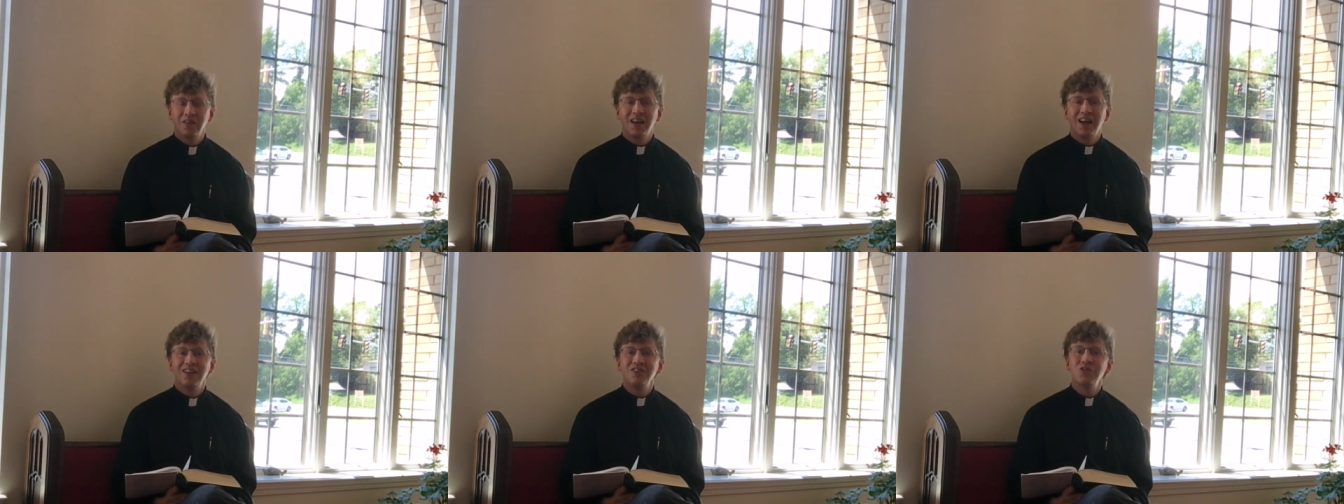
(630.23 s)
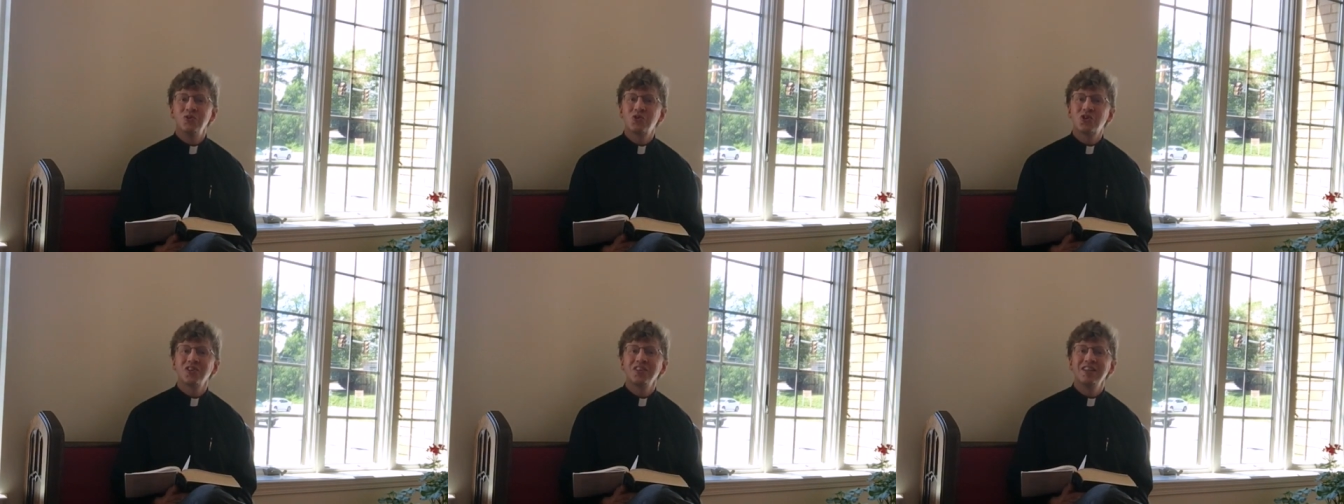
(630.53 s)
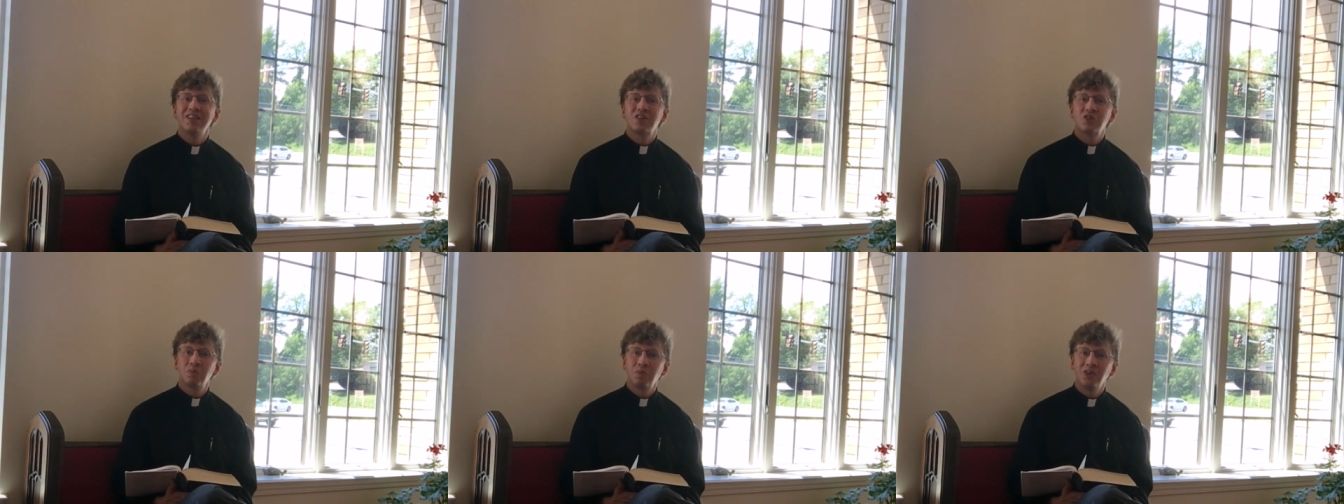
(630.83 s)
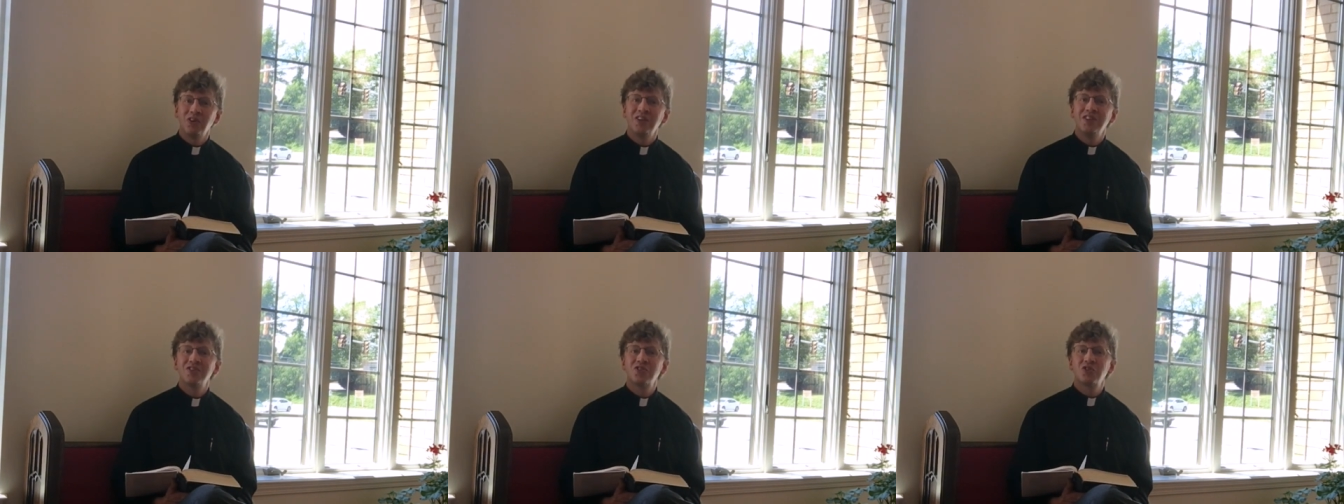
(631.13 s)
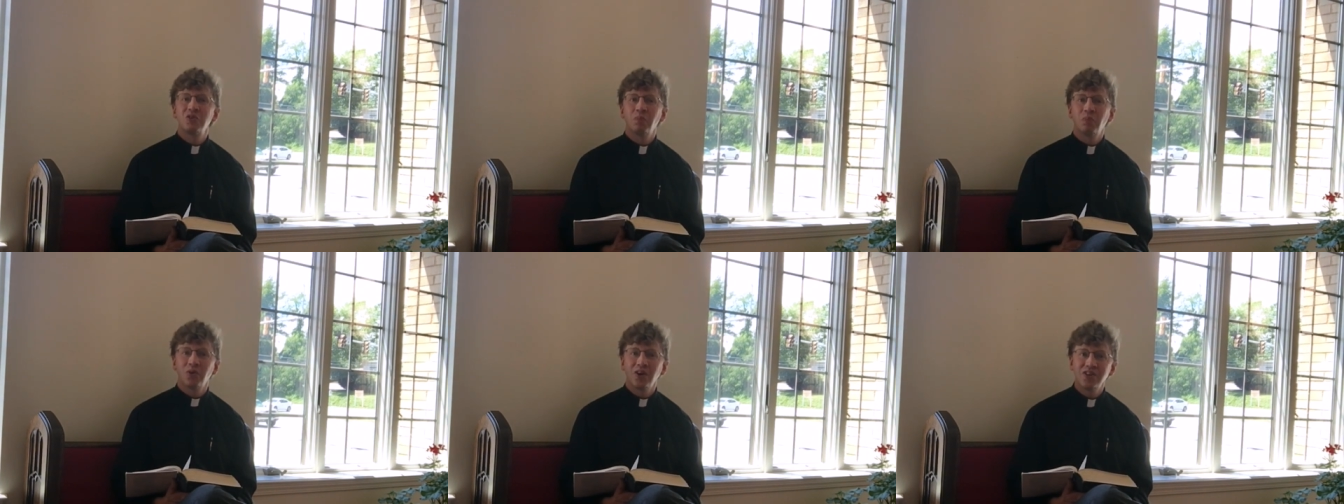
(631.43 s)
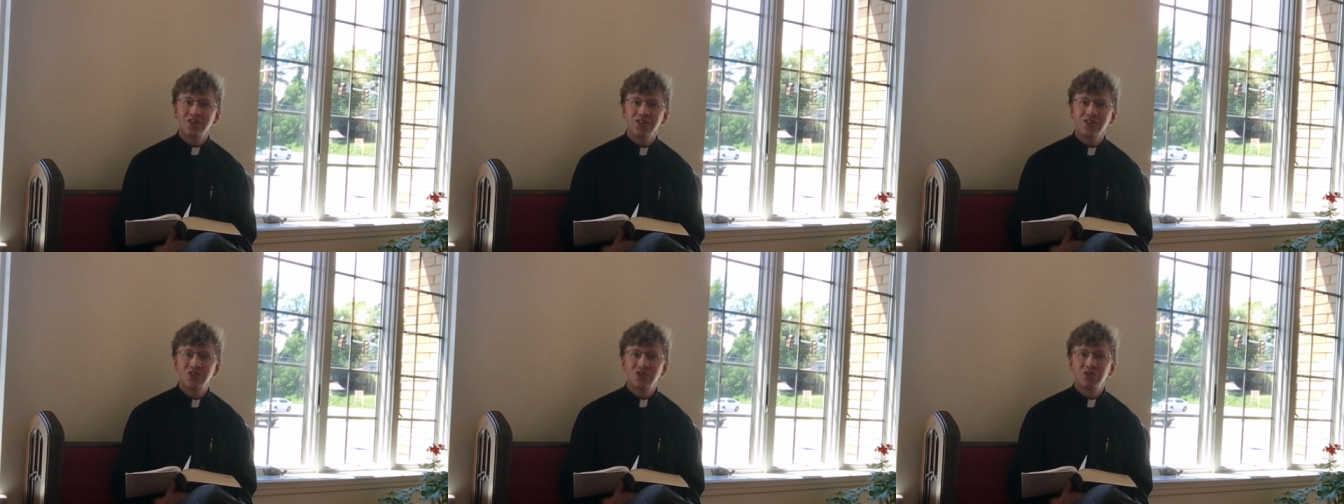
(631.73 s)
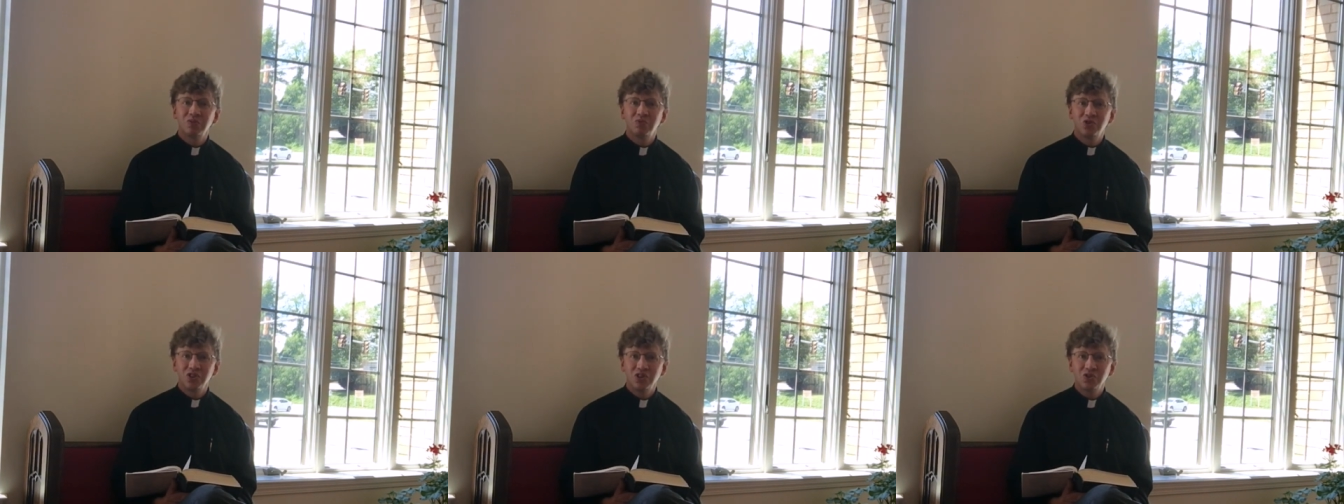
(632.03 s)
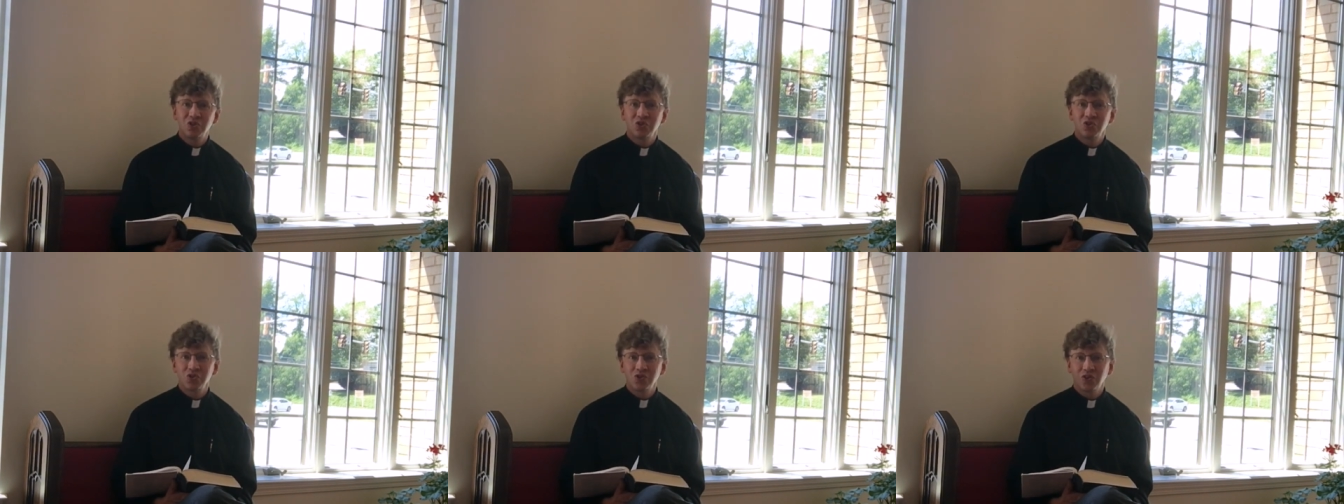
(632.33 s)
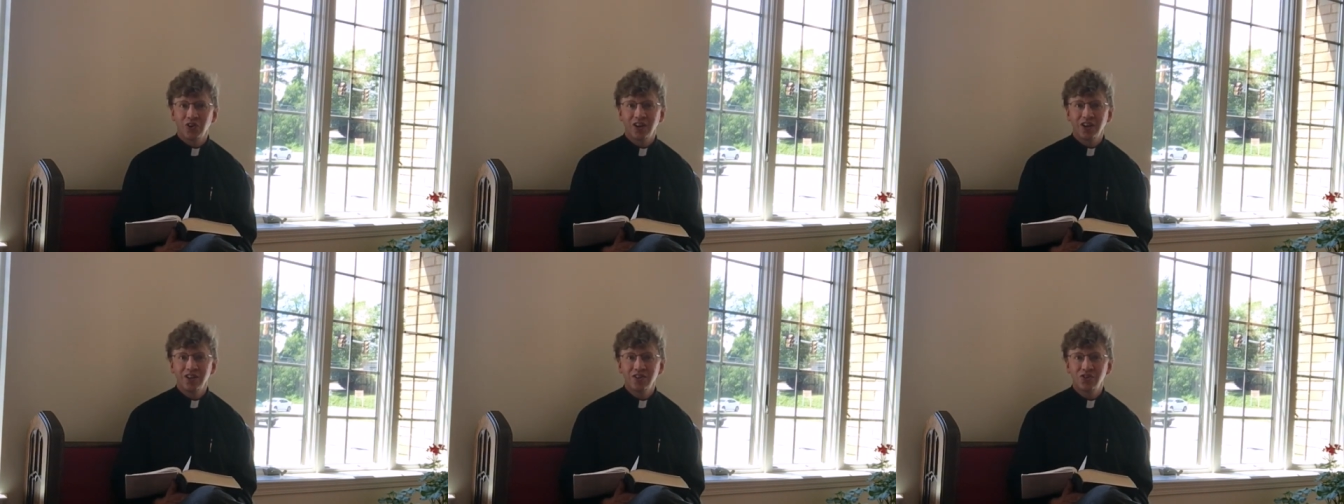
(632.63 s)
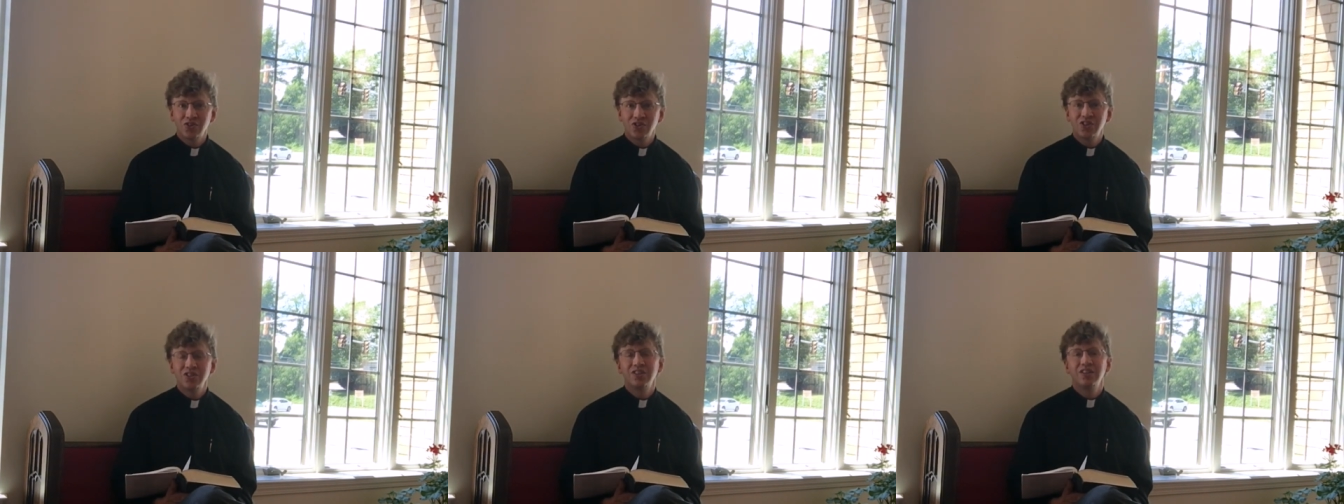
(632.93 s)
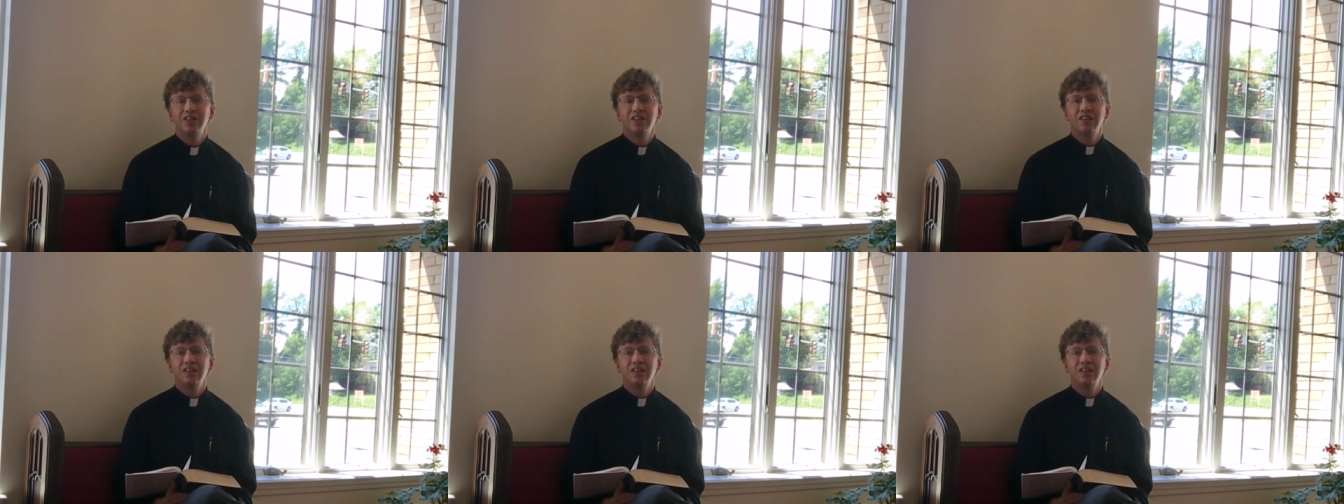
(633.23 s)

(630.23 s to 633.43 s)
I usually experience the presence of Jesus Christ